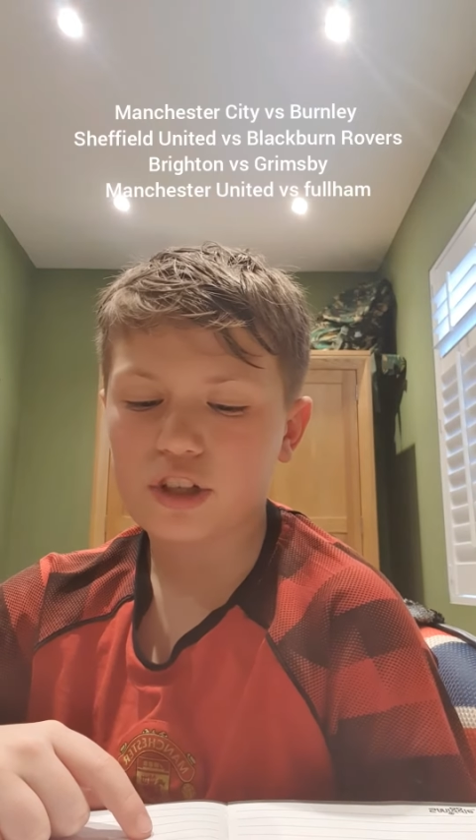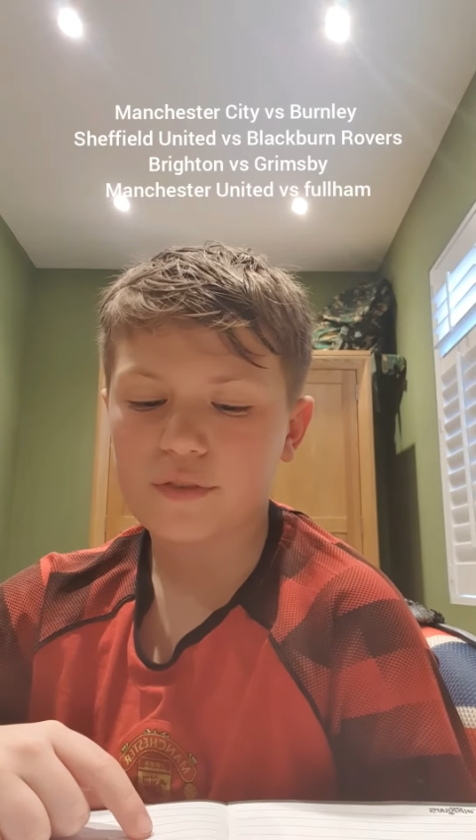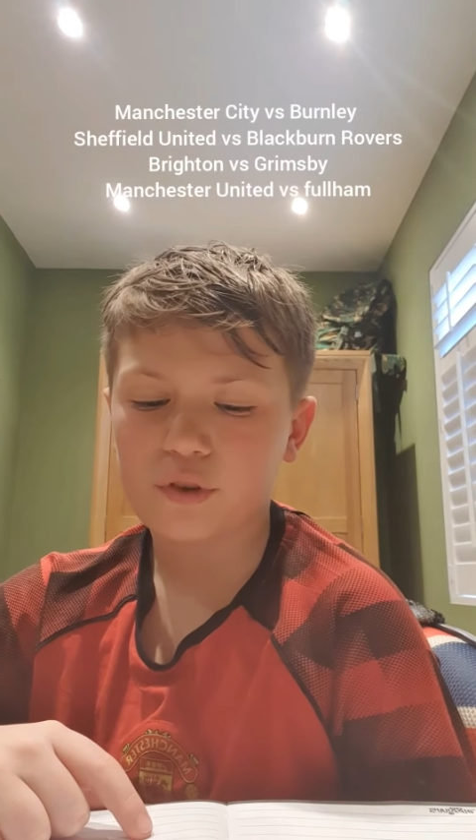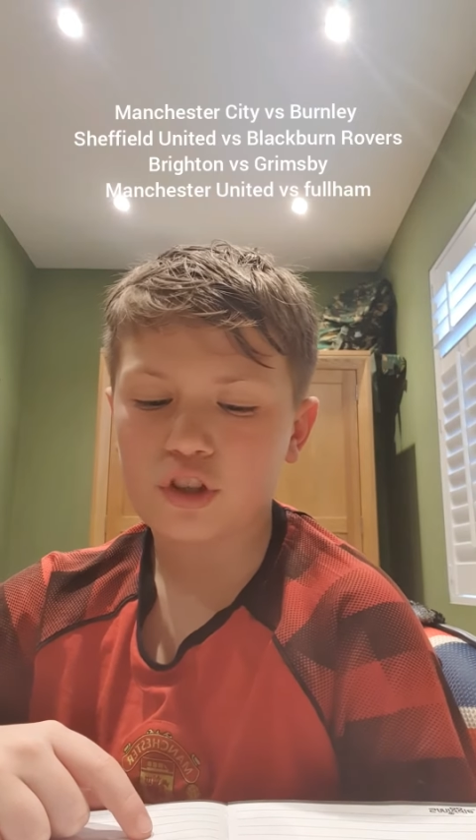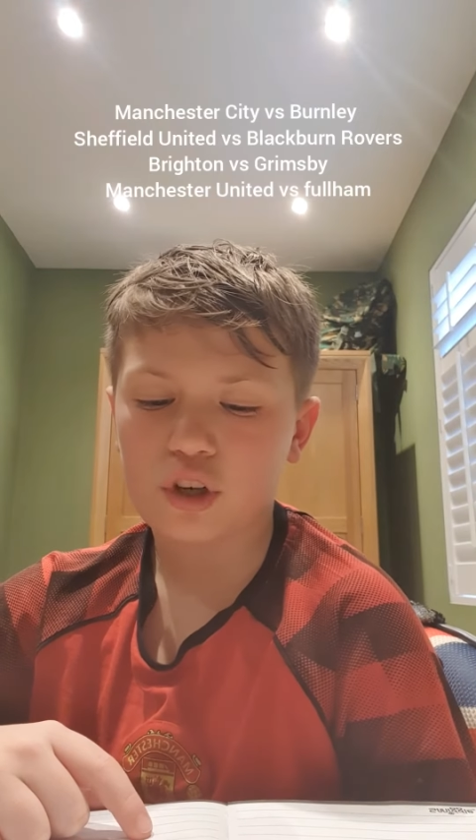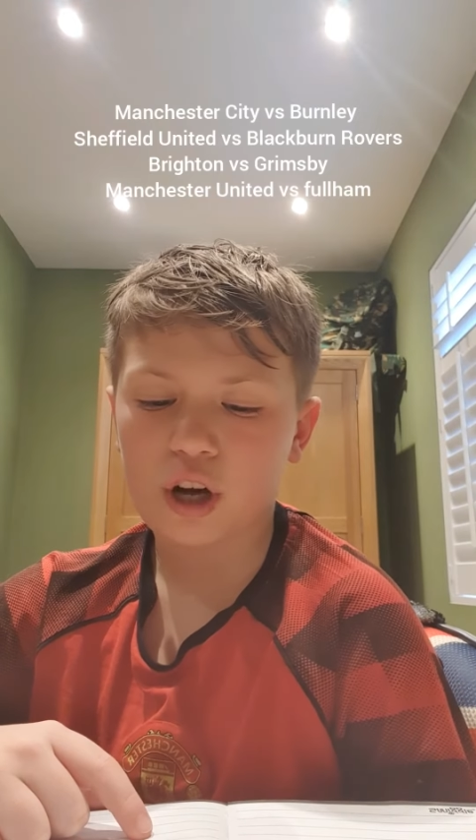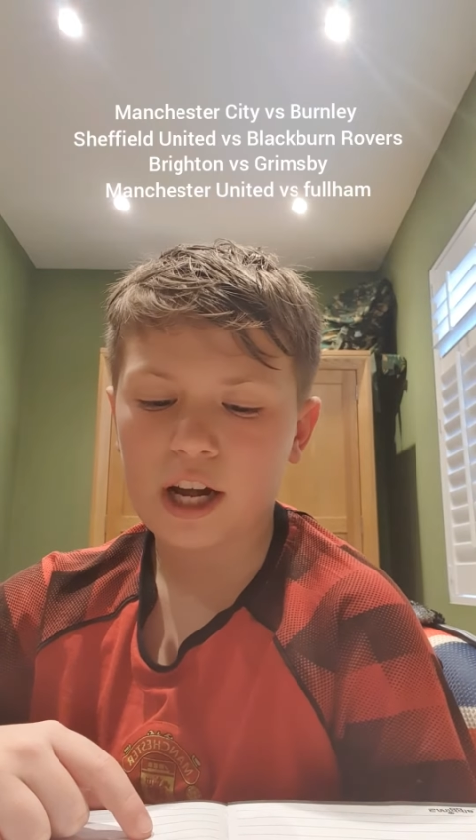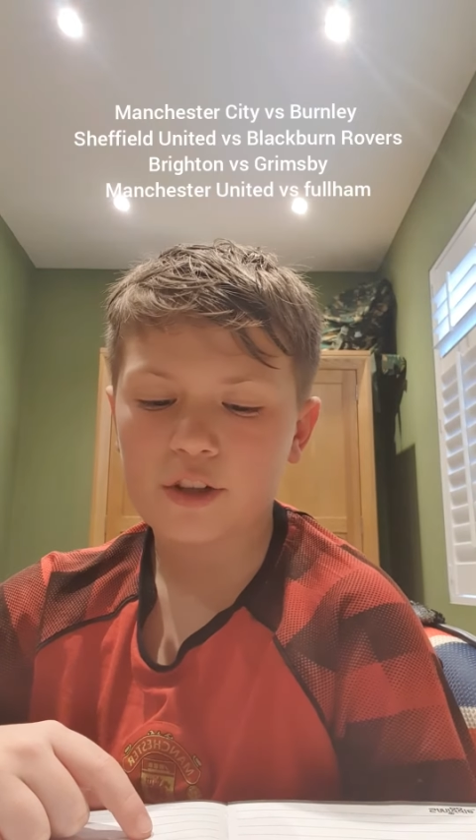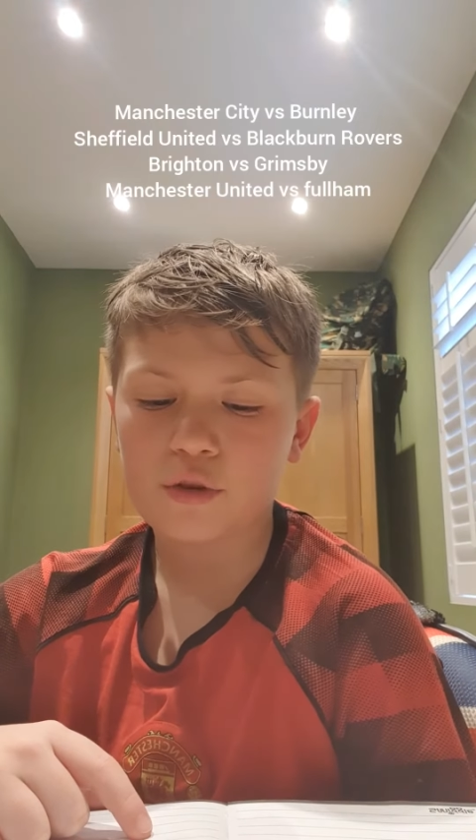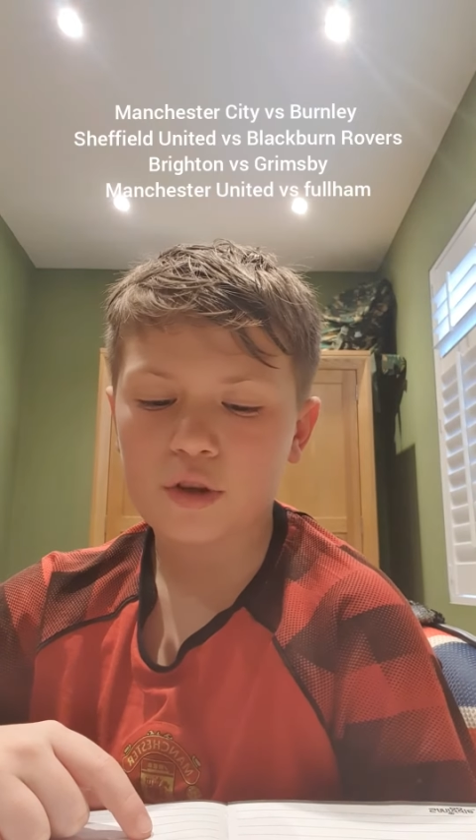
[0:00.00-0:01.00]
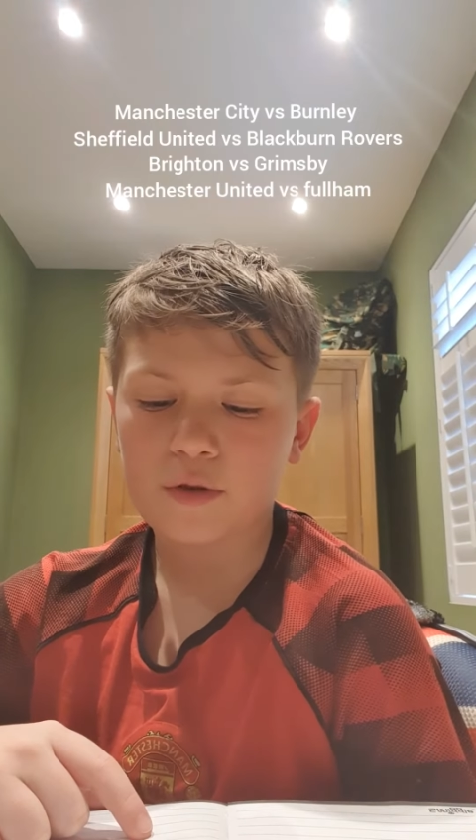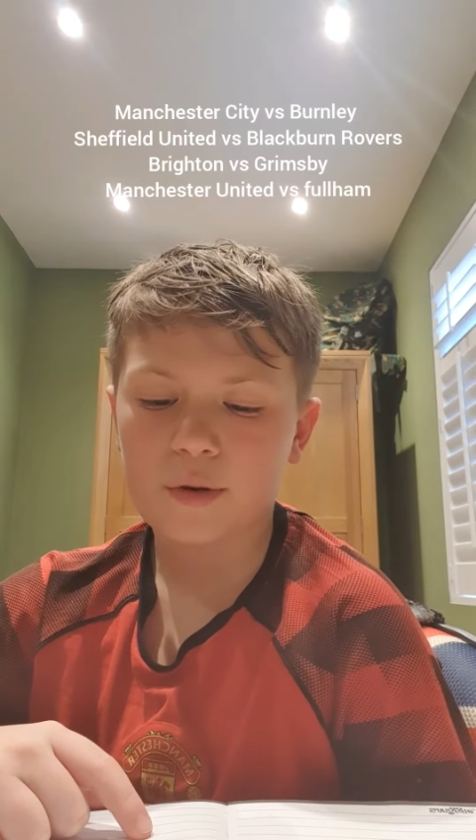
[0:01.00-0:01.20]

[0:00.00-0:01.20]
Sheffield United